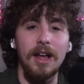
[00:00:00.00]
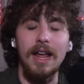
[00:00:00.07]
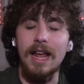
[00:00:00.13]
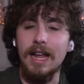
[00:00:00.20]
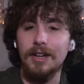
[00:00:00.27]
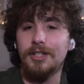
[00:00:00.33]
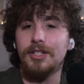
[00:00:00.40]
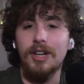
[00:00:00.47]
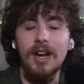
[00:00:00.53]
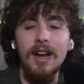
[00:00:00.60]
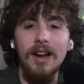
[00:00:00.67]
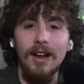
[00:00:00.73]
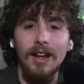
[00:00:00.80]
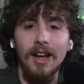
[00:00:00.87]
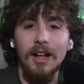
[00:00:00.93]
is
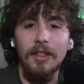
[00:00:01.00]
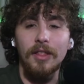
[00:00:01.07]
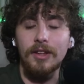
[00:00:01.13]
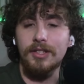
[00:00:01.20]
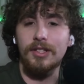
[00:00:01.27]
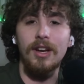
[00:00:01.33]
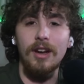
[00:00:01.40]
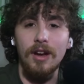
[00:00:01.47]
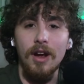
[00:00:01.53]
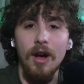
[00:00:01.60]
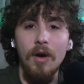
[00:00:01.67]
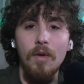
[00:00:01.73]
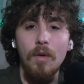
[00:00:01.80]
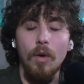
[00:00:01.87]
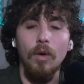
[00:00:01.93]
she the
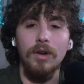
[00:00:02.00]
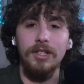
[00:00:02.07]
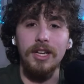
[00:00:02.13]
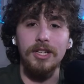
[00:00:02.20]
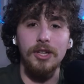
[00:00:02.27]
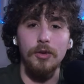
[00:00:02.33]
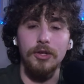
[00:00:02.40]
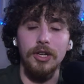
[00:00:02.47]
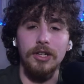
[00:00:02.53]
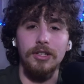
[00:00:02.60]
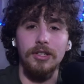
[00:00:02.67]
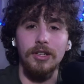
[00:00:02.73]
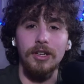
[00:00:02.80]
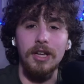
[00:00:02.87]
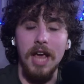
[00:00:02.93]
CEO, or did you
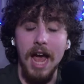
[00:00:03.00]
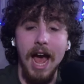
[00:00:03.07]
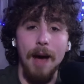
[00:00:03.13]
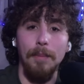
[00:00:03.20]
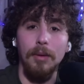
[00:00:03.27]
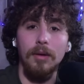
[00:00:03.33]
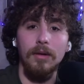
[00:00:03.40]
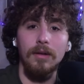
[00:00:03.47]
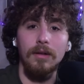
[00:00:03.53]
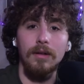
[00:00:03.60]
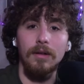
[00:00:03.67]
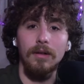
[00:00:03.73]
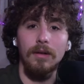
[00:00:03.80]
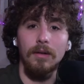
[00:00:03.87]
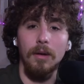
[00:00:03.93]
just cap
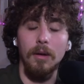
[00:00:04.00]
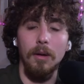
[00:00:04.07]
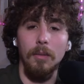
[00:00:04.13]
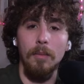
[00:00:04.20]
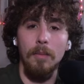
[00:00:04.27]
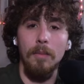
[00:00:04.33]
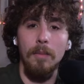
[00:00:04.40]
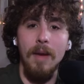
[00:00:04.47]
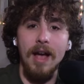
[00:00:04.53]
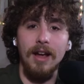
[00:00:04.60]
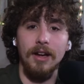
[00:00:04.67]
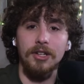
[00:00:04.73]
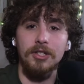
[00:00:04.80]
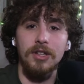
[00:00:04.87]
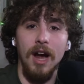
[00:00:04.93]

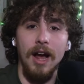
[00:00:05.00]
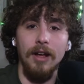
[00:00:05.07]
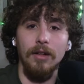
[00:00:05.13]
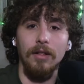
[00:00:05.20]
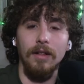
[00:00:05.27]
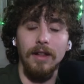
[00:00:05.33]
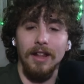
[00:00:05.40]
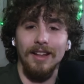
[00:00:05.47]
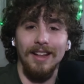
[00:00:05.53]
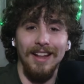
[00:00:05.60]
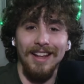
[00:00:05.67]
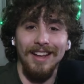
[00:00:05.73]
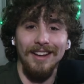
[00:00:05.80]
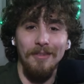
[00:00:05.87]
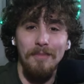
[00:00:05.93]
mega style,
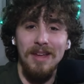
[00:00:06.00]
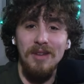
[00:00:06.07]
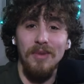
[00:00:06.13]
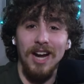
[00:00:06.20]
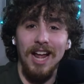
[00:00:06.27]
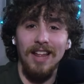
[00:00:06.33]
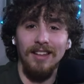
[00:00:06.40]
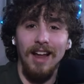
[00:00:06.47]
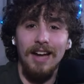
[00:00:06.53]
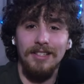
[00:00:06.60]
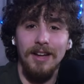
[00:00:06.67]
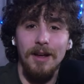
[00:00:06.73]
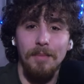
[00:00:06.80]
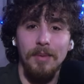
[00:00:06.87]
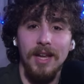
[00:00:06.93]
like me when I lie
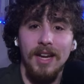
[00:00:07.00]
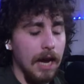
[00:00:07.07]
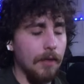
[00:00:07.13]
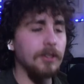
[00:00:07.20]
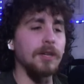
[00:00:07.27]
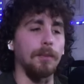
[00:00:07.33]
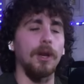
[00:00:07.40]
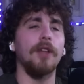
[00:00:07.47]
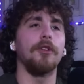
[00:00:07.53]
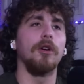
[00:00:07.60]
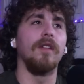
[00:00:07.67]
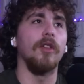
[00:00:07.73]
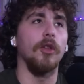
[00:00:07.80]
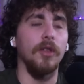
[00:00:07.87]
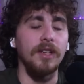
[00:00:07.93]
type beat? And there's a plethora
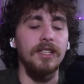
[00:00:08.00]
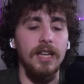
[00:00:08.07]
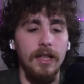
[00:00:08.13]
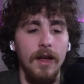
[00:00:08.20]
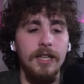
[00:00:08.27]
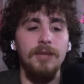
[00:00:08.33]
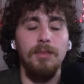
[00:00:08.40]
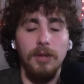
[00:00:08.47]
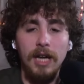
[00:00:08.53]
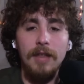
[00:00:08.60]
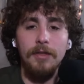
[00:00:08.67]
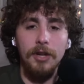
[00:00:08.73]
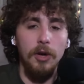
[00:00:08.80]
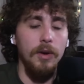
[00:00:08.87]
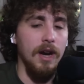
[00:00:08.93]
of other things that Elon's planned
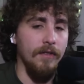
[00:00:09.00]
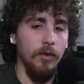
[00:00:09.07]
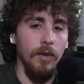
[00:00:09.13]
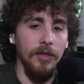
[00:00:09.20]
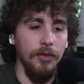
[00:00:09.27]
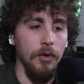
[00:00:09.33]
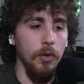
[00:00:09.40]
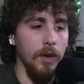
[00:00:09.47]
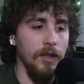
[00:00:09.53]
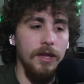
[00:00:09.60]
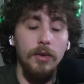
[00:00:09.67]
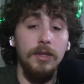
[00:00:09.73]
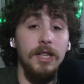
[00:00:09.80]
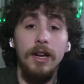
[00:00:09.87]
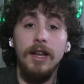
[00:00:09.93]
to do and never went through with.
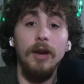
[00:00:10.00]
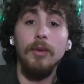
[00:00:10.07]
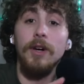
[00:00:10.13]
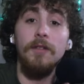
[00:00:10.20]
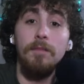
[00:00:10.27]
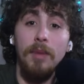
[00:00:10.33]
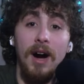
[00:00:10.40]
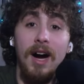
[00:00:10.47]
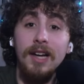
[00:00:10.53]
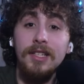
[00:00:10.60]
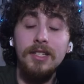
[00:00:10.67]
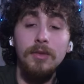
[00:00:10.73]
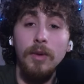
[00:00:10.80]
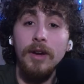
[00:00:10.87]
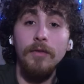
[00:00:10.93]
He was going to get rid of
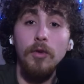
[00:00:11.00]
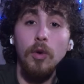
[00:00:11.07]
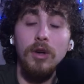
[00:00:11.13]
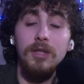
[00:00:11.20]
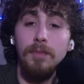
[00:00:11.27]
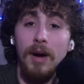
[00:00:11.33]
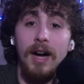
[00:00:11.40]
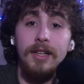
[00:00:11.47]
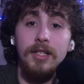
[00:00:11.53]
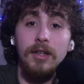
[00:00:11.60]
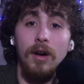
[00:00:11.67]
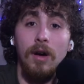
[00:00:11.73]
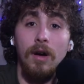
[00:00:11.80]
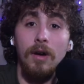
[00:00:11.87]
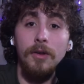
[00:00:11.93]
bots, when of course bots
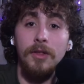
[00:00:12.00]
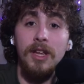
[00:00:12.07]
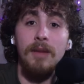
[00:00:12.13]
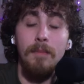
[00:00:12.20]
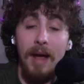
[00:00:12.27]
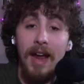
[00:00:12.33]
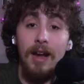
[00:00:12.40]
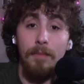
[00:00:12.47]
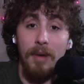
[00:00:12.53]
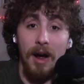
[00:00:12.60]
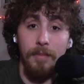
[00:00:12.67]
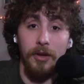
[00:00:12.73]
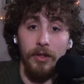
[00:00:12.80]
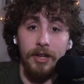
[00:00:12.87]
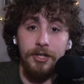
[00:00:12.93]
are the main
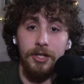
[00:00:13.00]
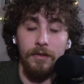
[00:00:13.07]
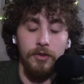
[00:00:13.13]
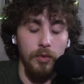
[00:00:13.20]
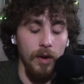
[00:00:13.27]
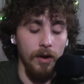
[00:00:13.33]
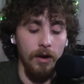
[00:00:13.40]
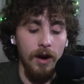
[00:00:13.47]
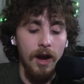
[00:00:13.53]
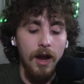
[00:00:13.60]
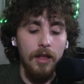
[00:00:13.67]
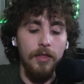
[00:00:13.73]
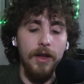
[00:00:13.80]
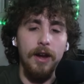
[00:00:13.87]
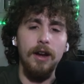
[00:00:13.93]
population of Twitter.
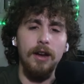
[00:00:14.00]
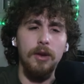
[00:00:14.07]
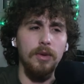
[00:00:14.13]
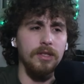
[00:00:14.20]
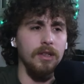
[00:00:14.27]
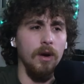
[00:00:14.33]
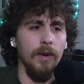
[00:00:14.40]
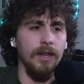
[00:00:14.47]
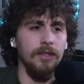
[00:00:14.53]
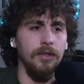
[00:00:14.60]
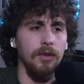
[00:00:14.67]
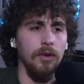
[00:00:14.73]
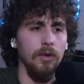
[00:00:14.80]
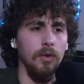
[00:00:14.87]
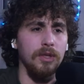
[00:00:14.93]
He was going
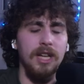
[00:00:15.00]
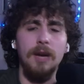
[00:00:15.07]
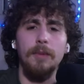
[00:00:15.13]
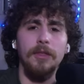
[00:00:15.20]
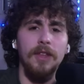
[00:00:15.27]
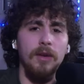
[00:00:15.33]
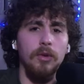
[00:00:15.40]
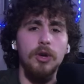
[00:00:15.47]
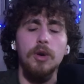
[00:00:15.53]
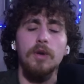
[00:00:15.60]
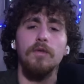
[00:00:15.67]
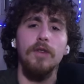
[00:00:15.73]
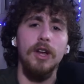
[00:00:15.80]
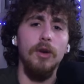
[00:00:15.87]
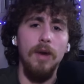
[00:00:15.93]
to set up a thing where you could
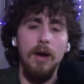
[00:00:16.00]
figure